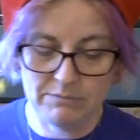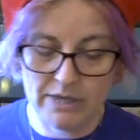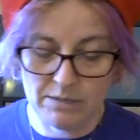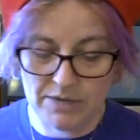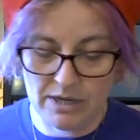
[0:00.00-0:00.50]
to
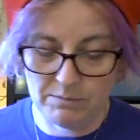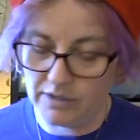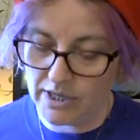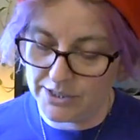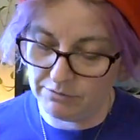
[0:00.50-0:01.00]
many
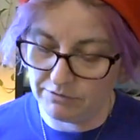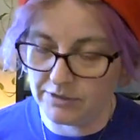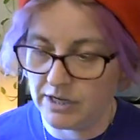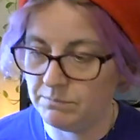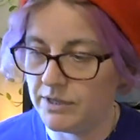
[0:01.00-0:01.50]
people, I don't
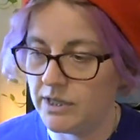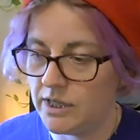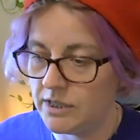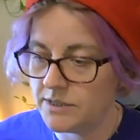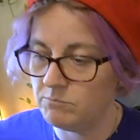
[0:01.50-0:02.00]
think, but
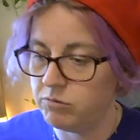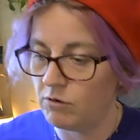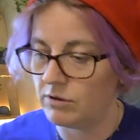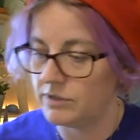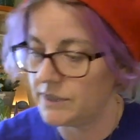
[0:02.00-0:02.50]
it is
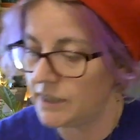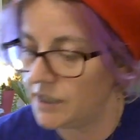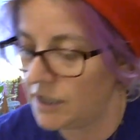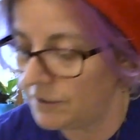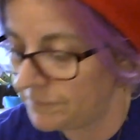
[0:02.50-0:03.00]
important
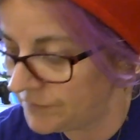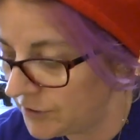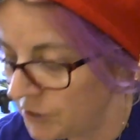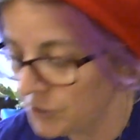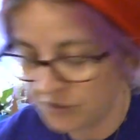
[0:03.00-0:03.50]
enough
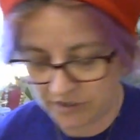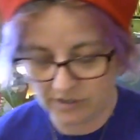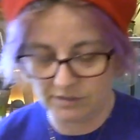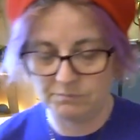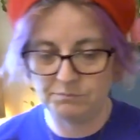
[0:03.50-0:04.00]

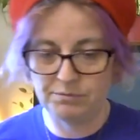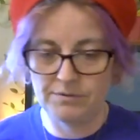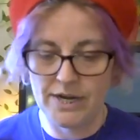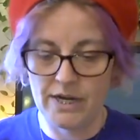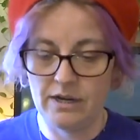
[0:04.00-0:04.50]
to
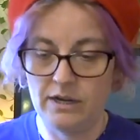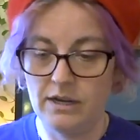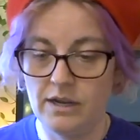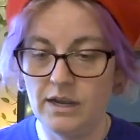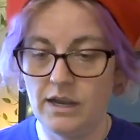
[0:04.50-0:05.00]
bring
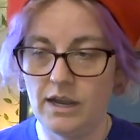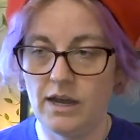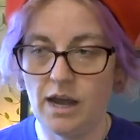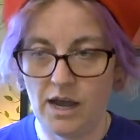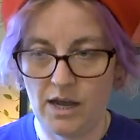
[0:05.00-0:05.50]

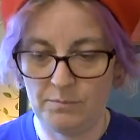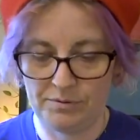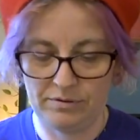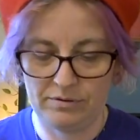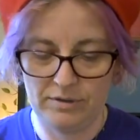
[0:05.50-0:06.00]
up
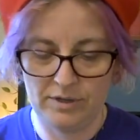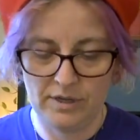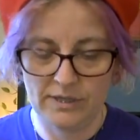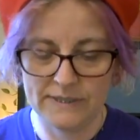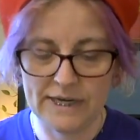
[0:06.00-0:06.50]

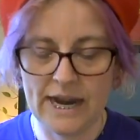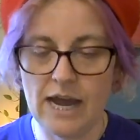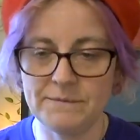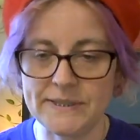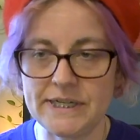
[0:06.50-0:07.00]
because I
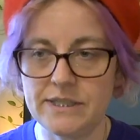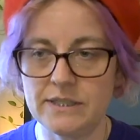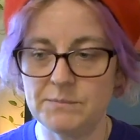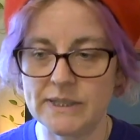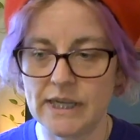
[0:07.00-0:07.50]
have seen
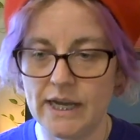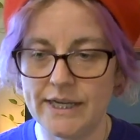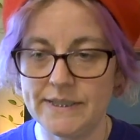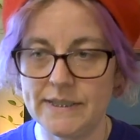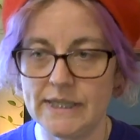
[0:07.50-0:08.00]
some
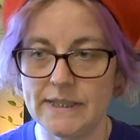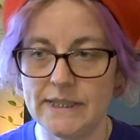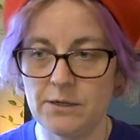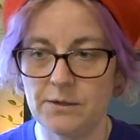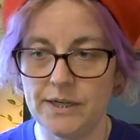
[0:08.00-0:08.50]
signs and
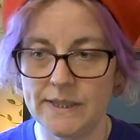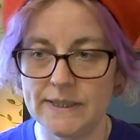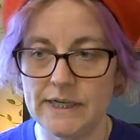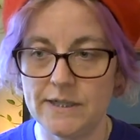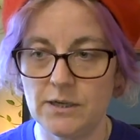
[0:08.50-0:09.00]

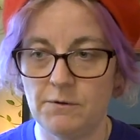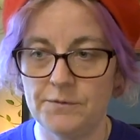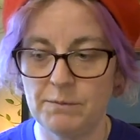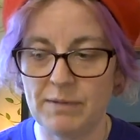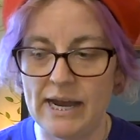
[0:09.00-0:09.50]
synchronicities
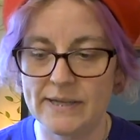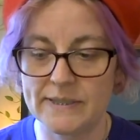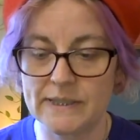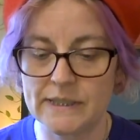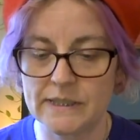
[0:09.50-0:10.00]
over the
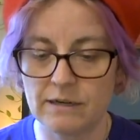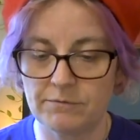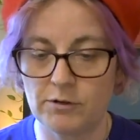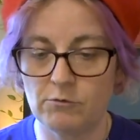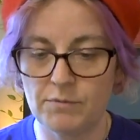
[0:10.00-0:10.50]
past
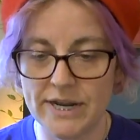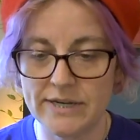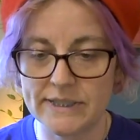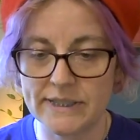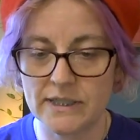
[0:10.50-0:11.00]
several
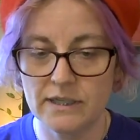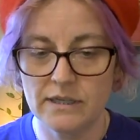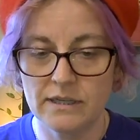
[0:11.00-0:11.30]
weeks